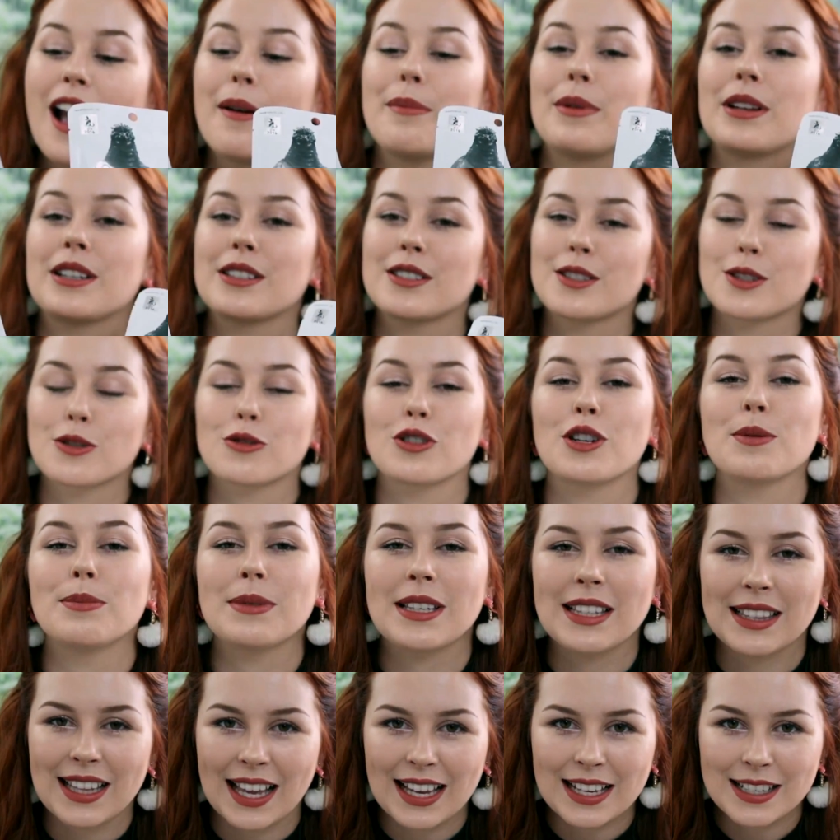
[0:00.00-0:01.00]
am
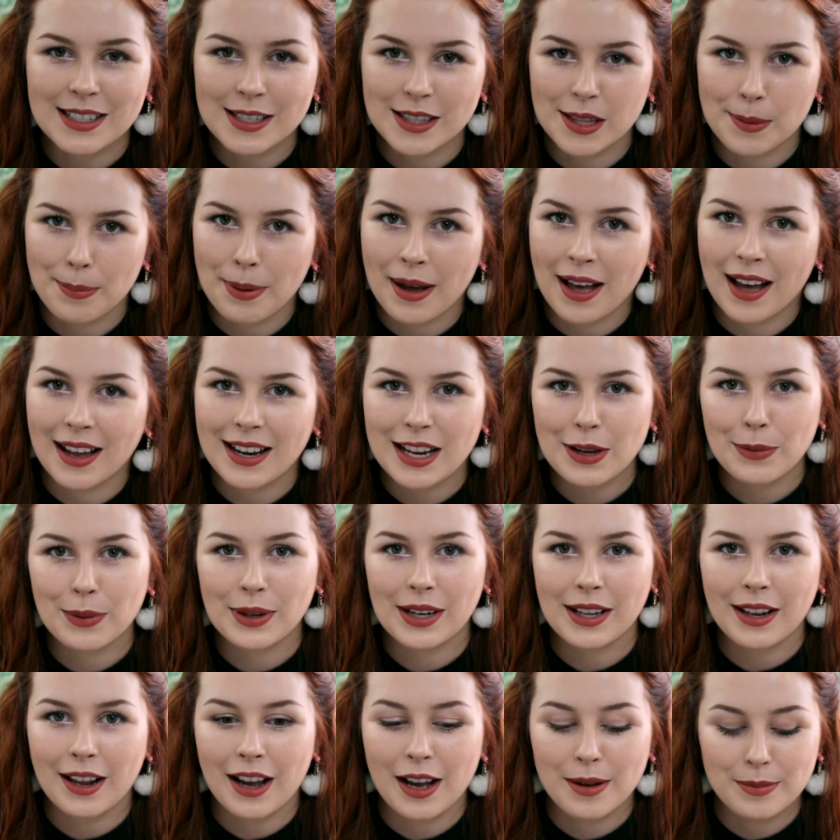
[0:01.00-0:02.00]
extremely late to the party
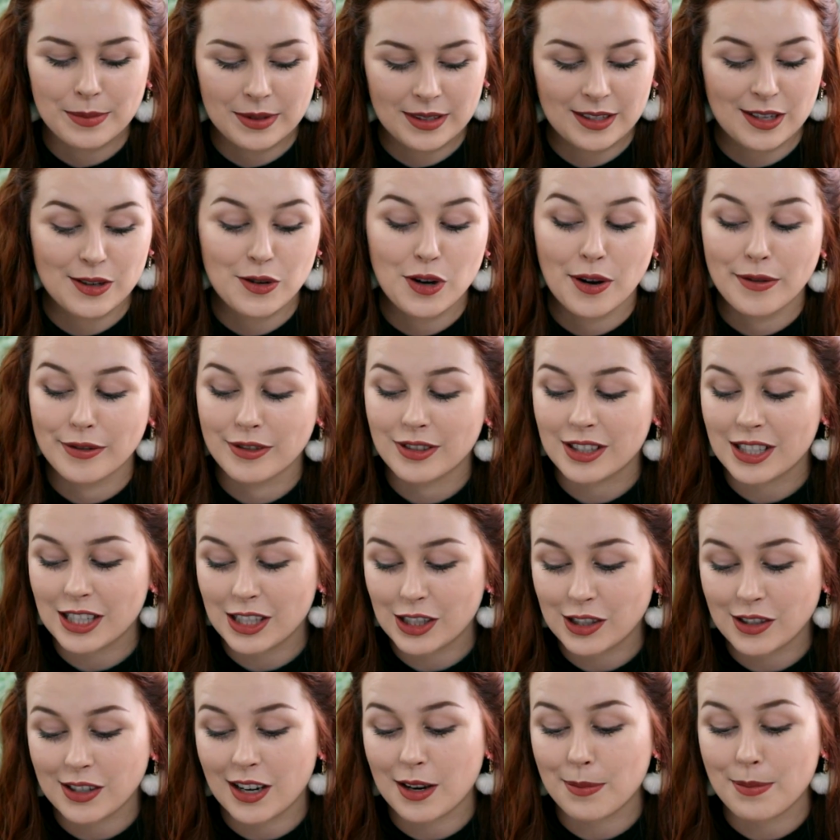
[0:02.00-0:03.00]
when it comes to novelty
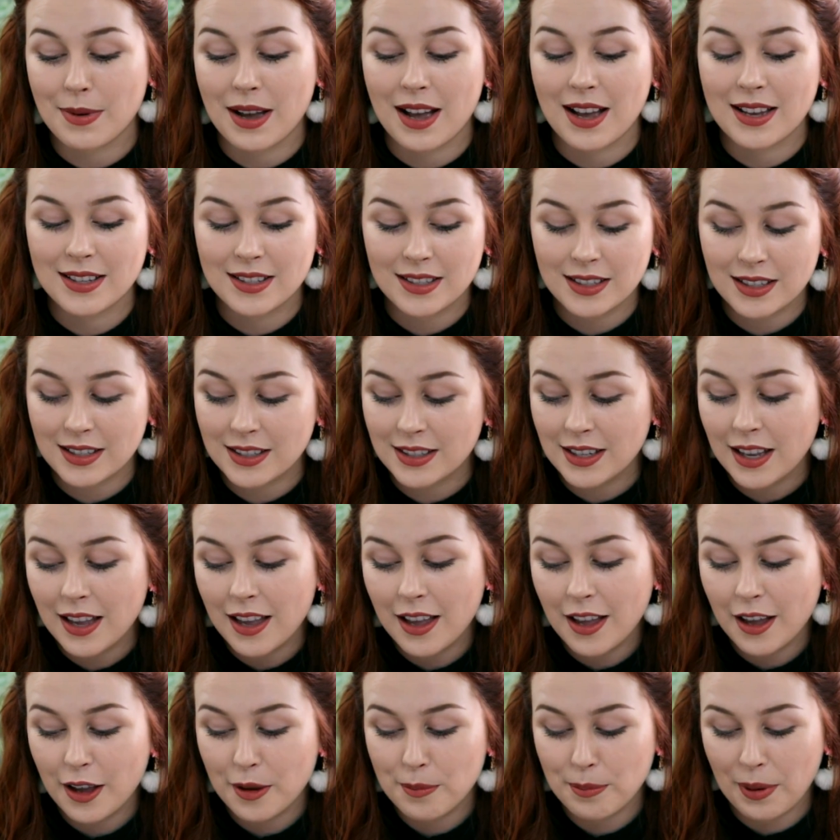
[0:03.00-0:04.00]
sheet masks,
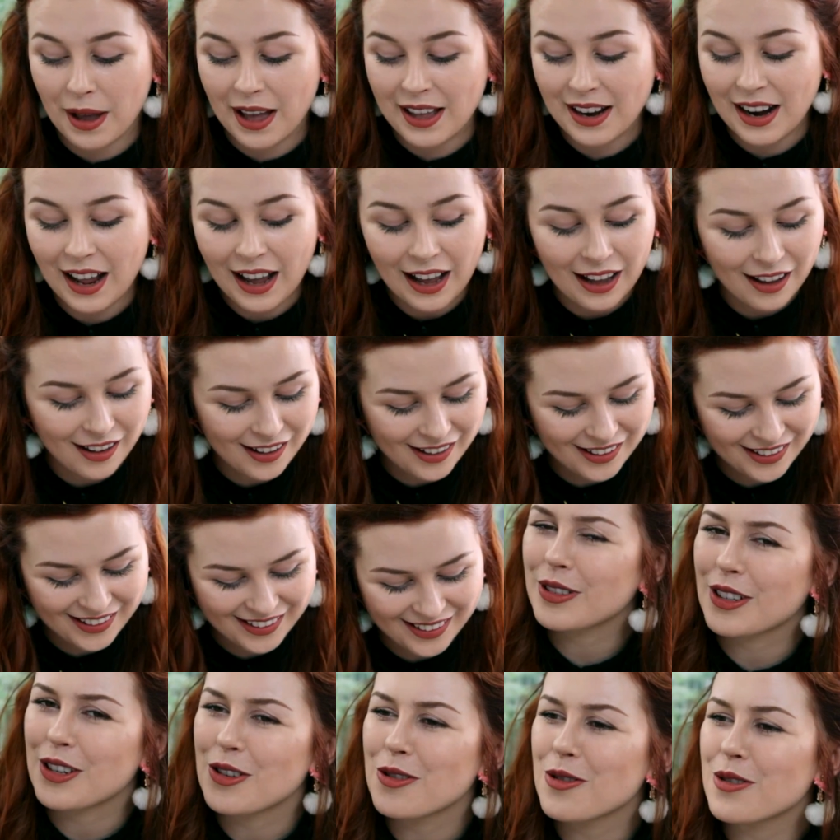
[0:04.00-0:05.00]
but
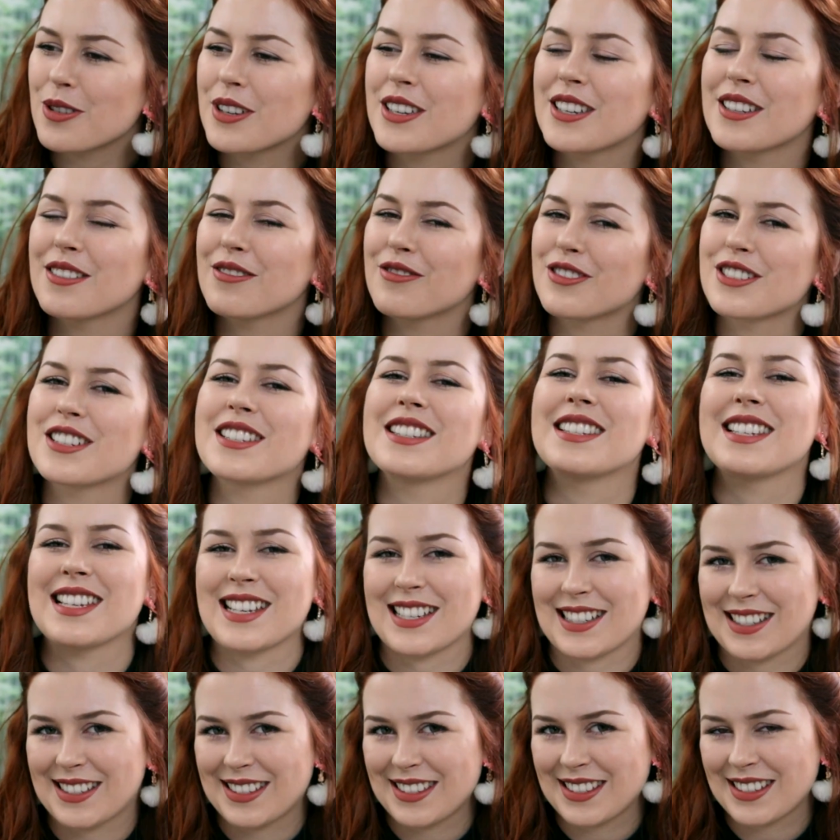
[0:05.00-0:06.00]
who can
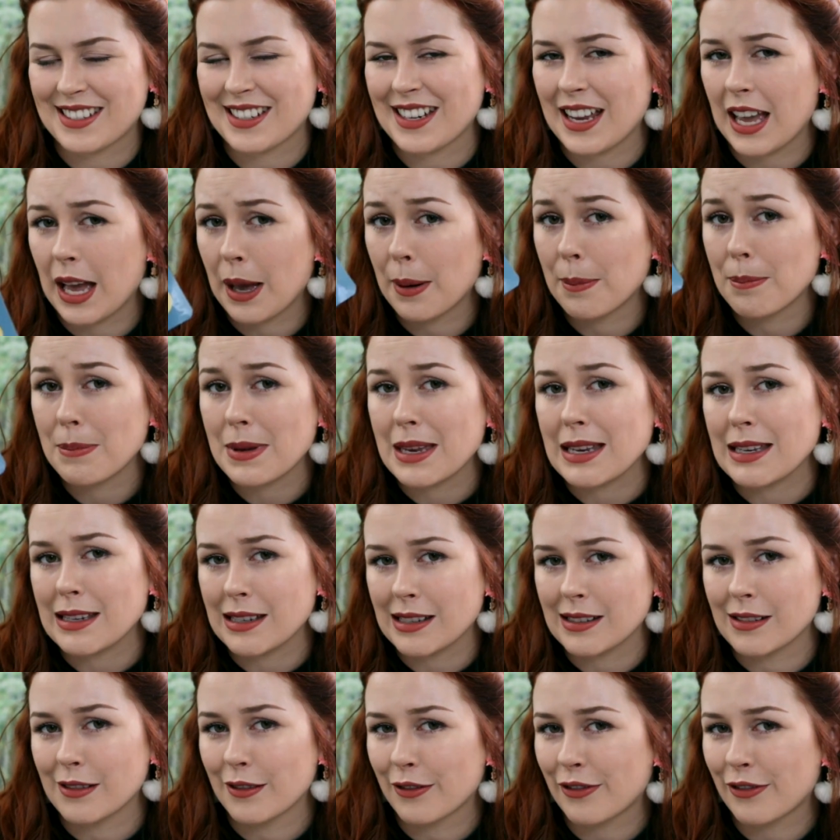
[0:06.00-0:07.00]
resist a Minion